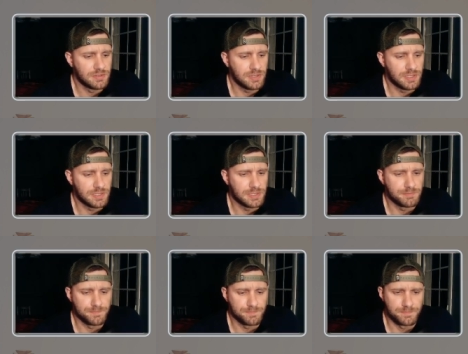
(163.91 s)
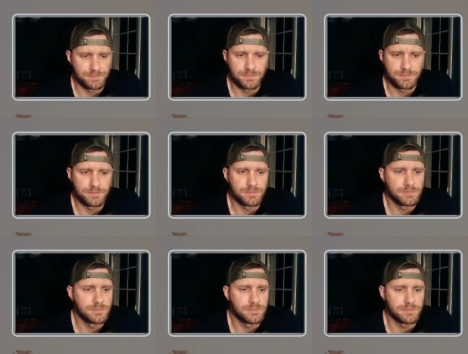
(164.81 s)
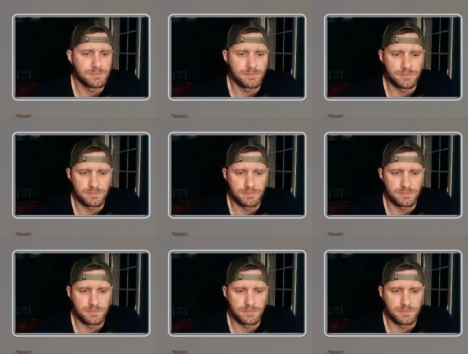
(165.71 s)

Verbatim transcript: Um, hmm.